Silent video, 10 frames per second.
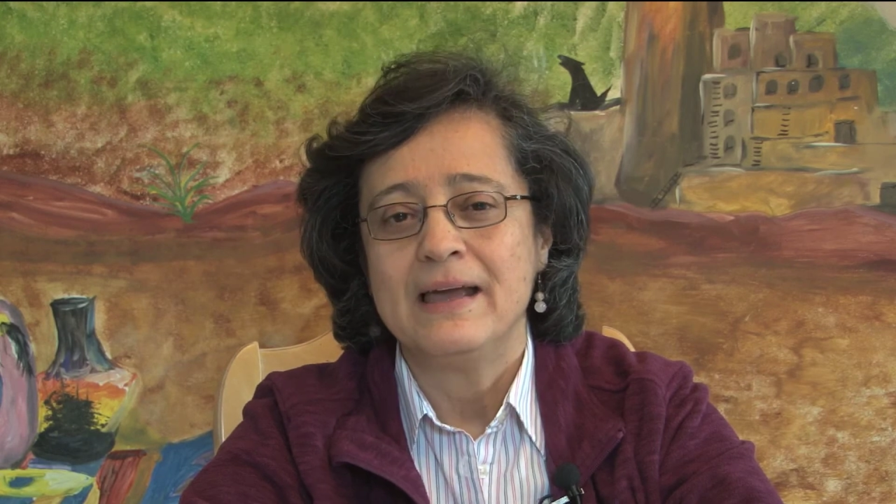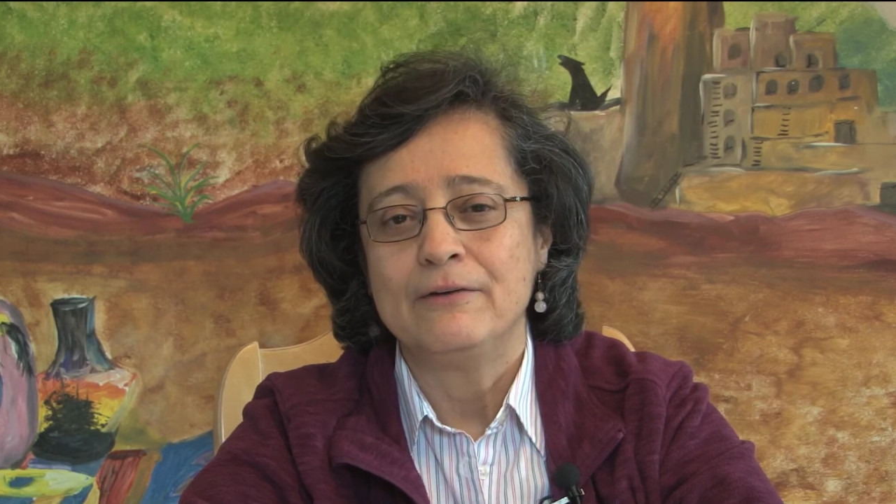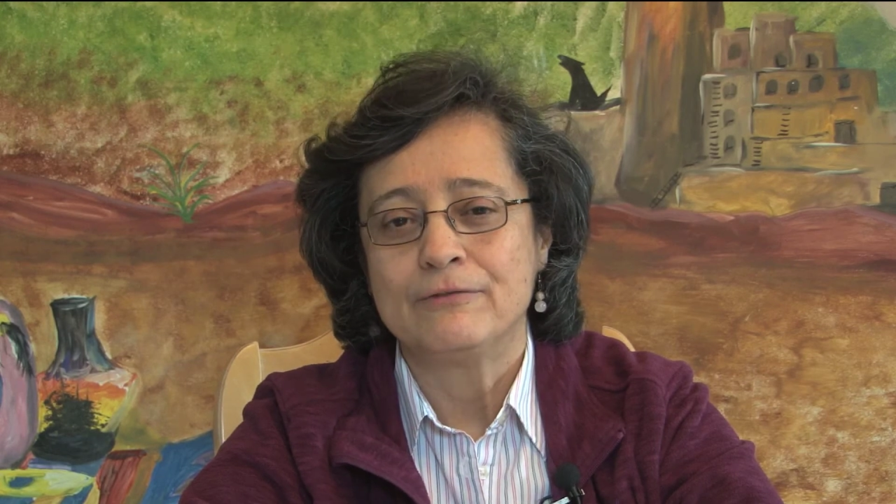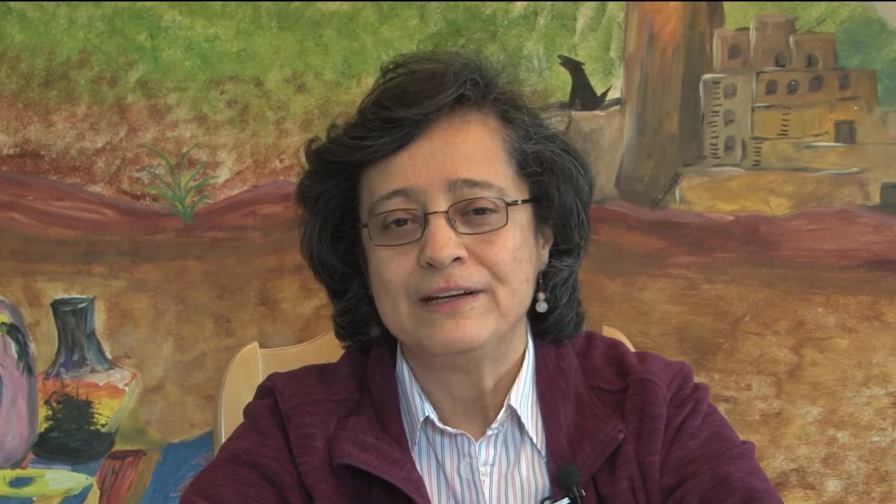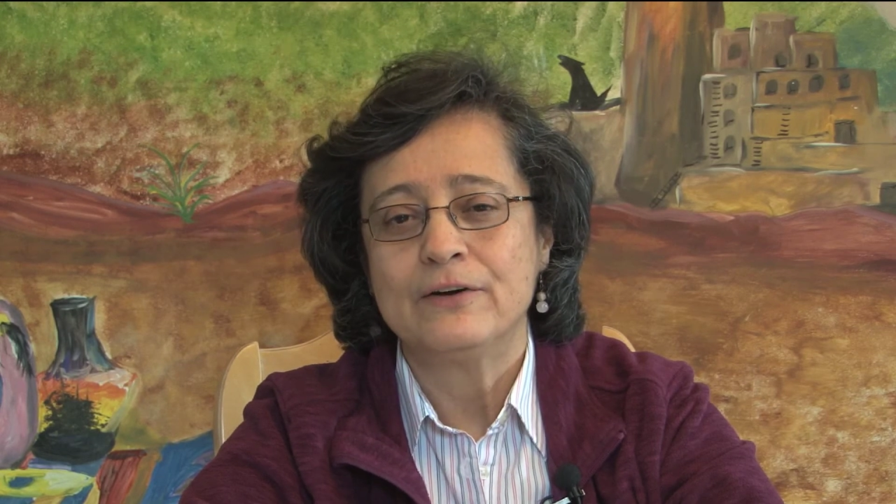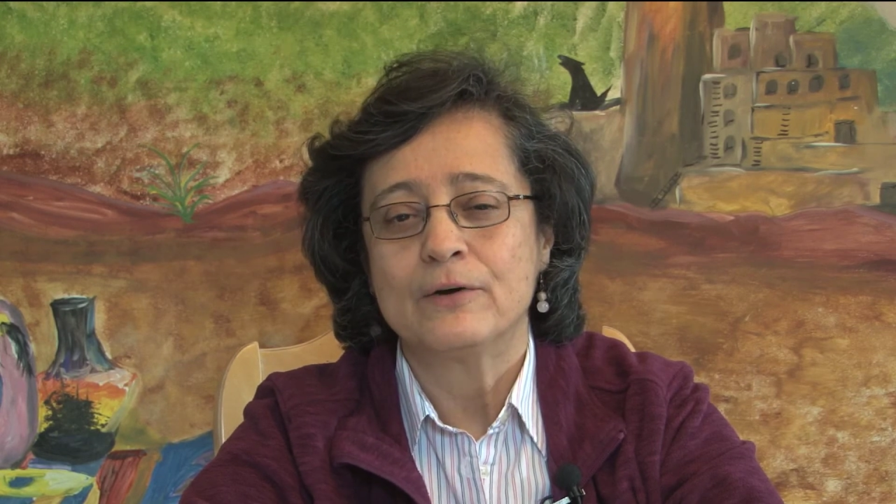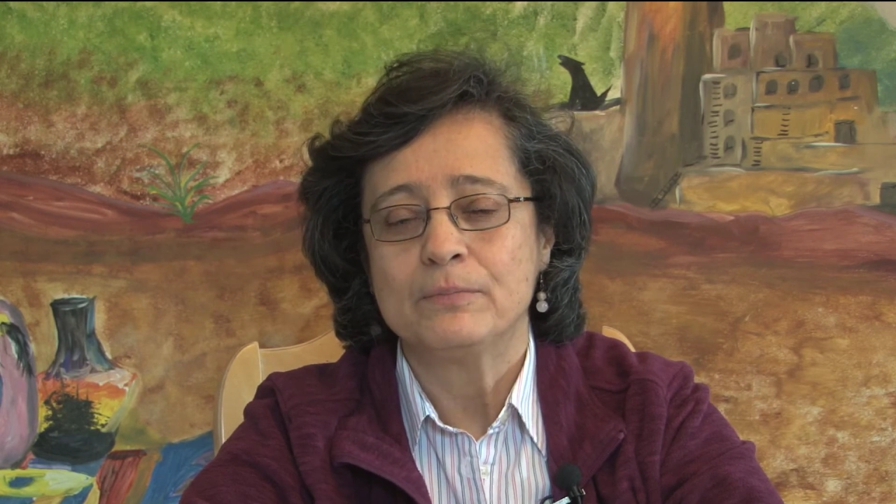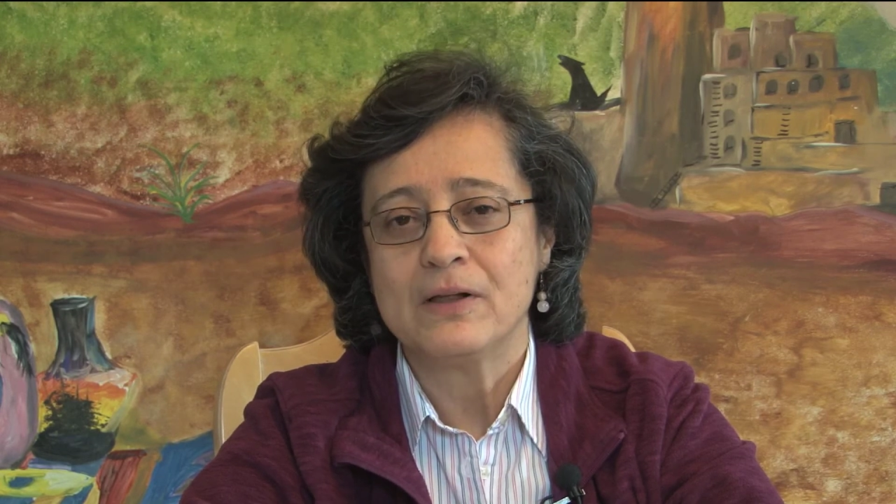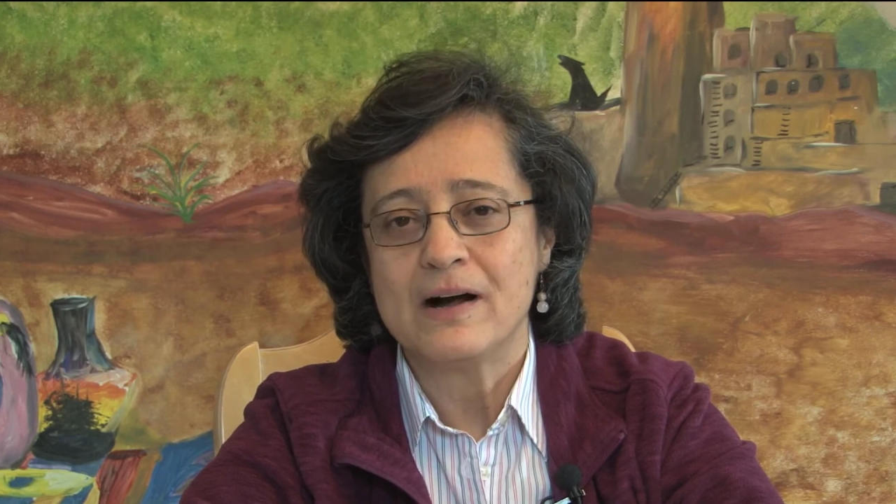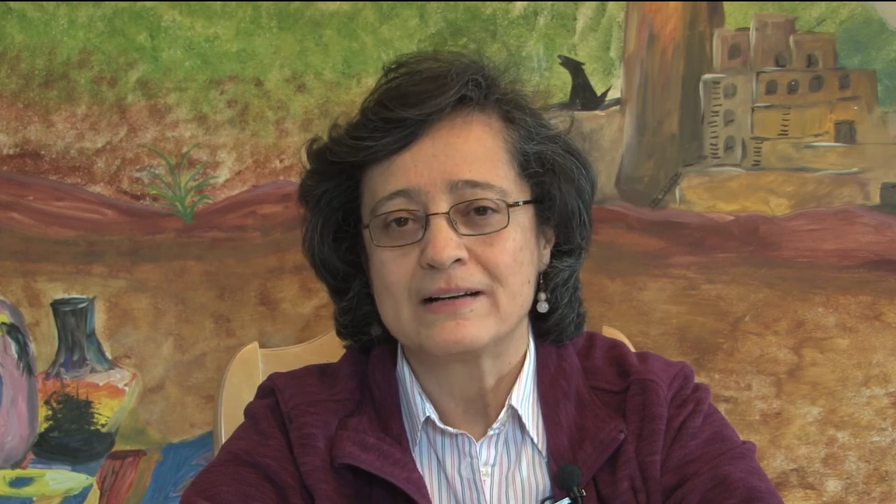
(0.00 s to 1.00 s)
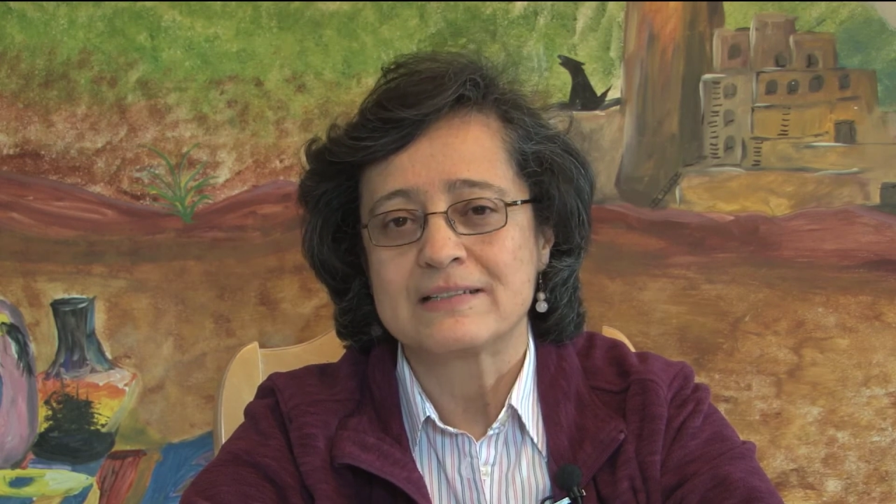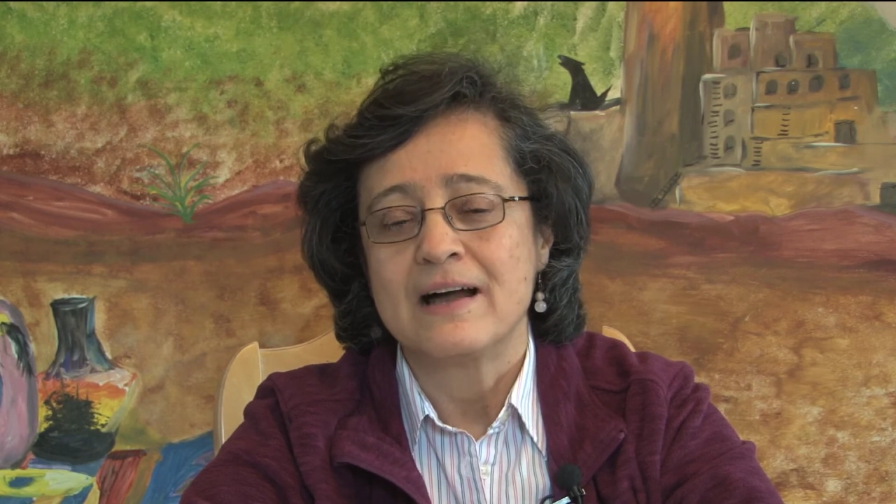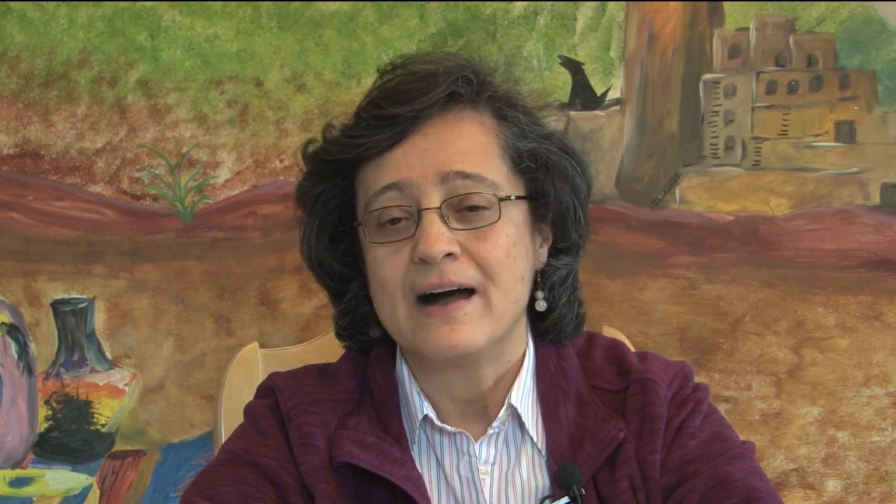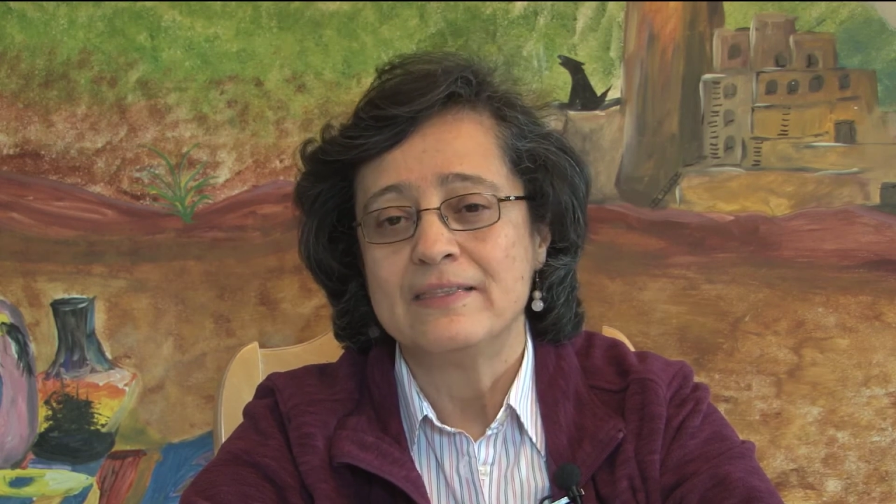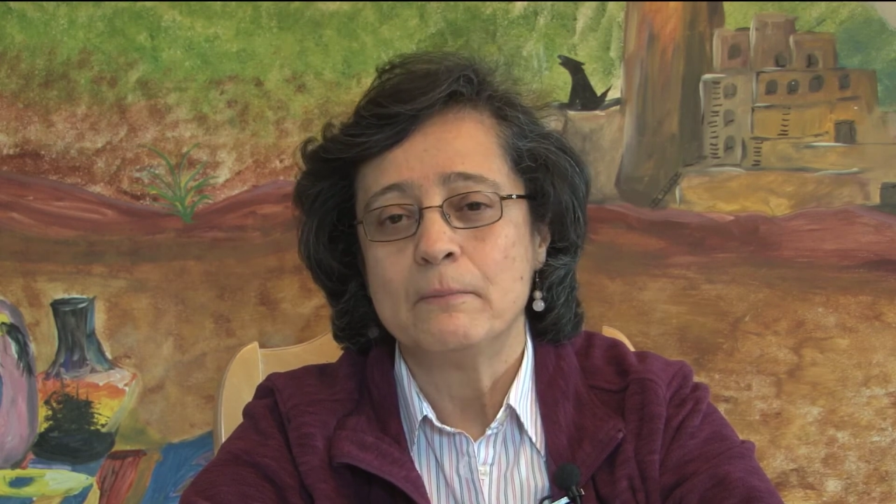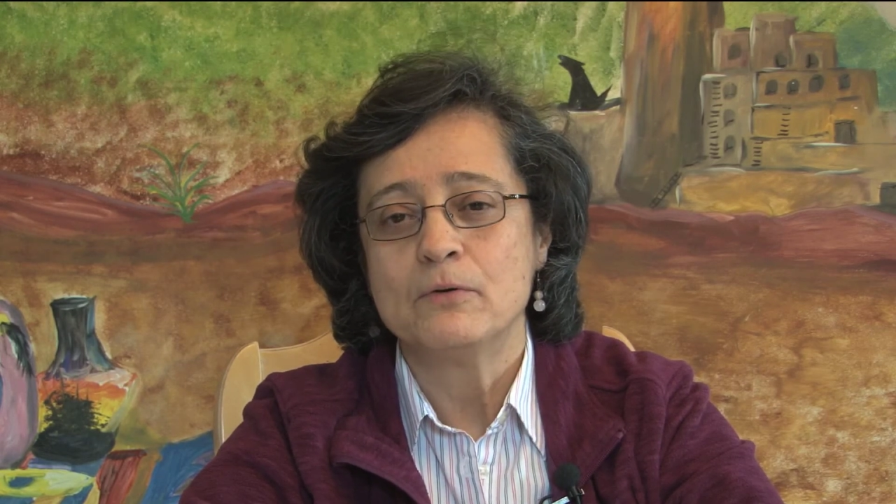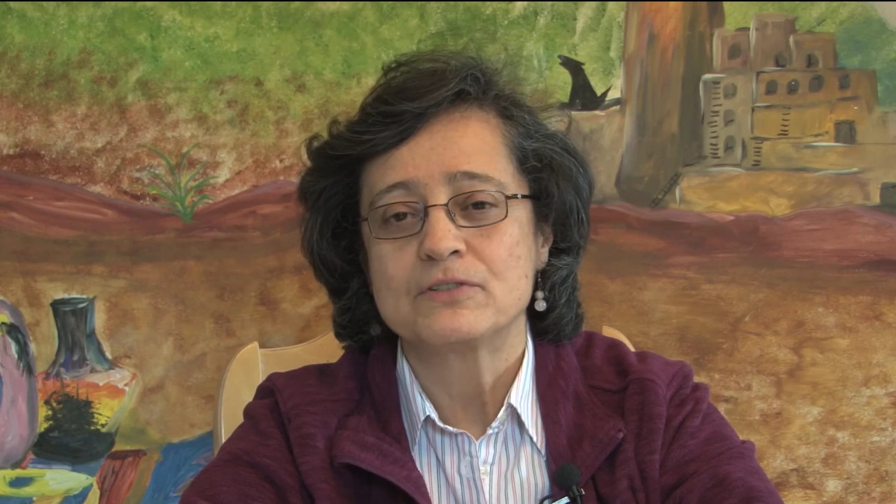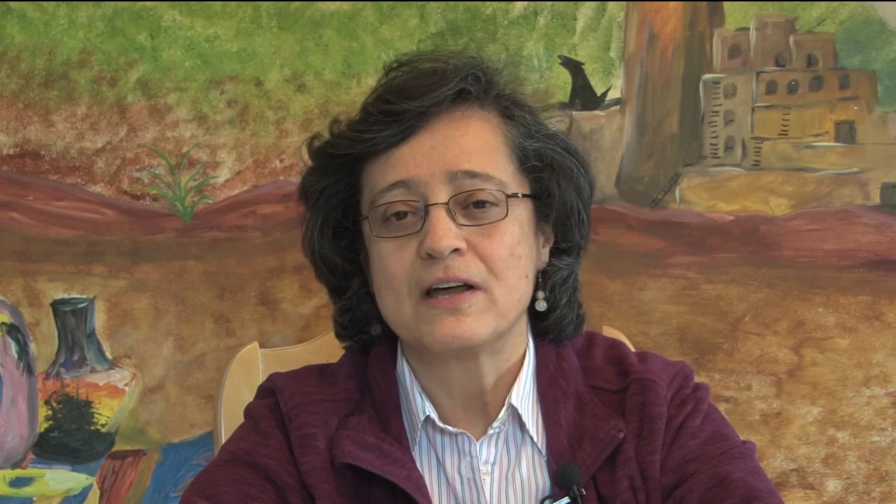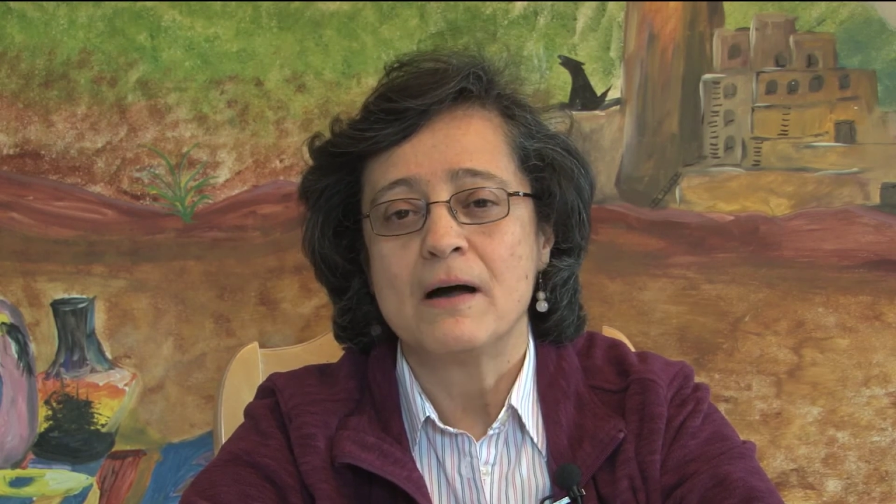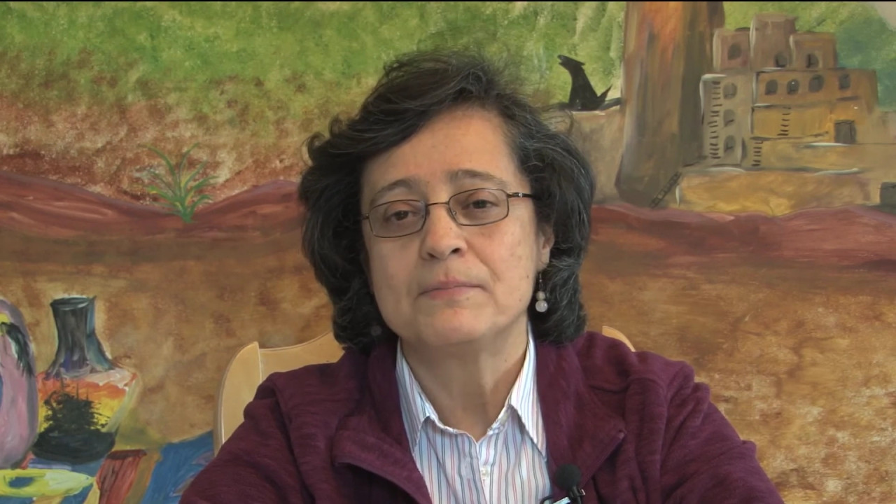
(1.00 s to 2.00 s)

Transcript: and read our blogs on the most